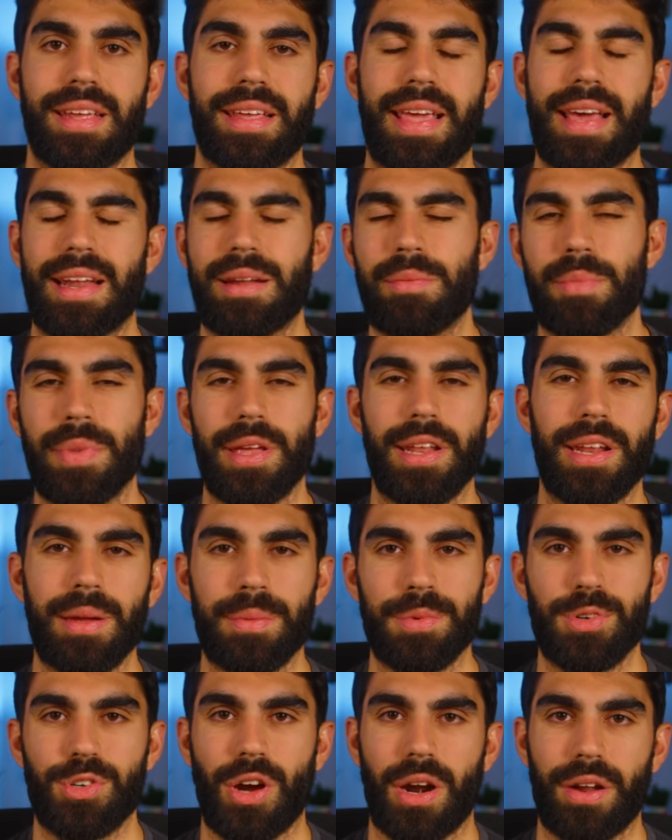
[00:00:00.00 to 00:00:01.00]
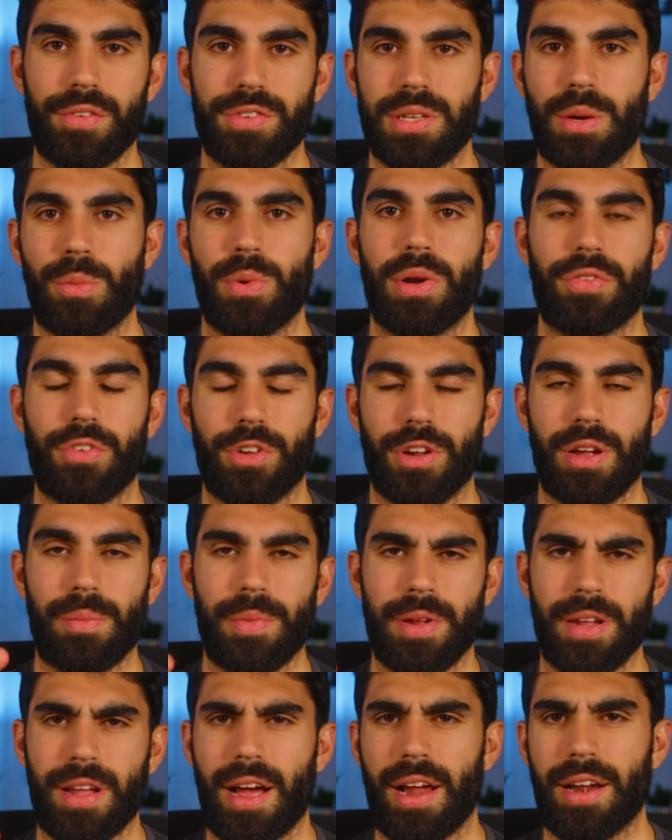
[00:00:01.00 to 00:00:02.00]
get a medium shot of someone if they're
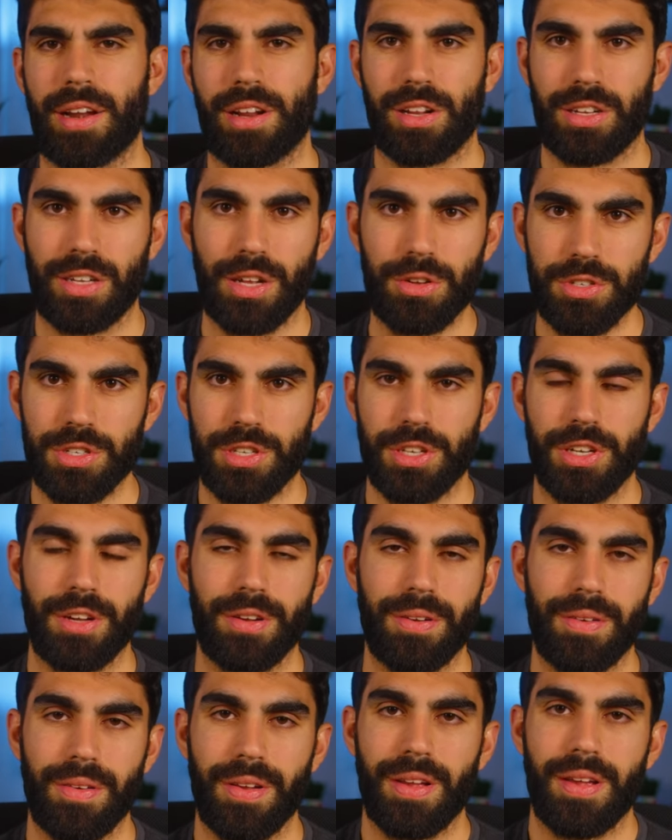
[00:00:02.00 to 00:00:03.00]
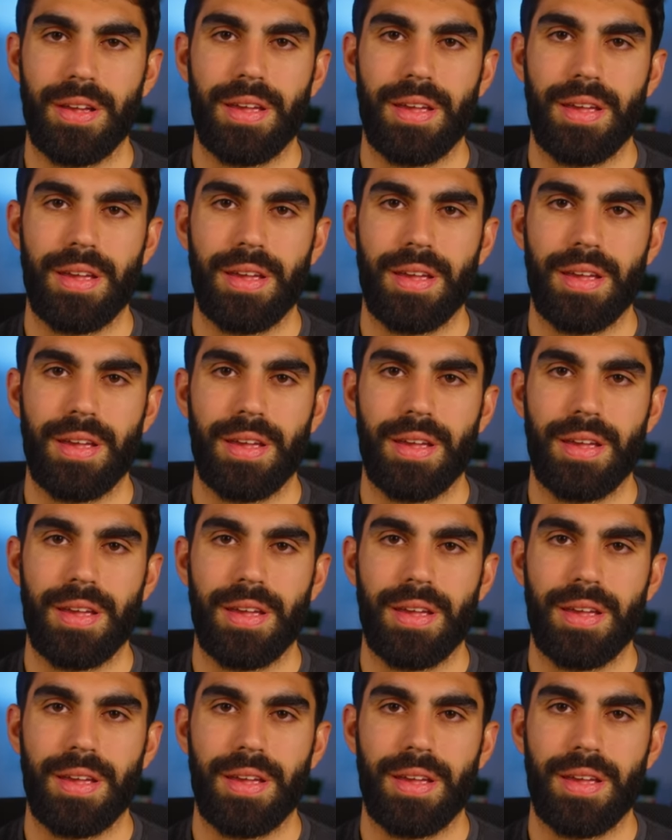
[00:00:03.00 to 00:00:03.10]
coming kind of close to you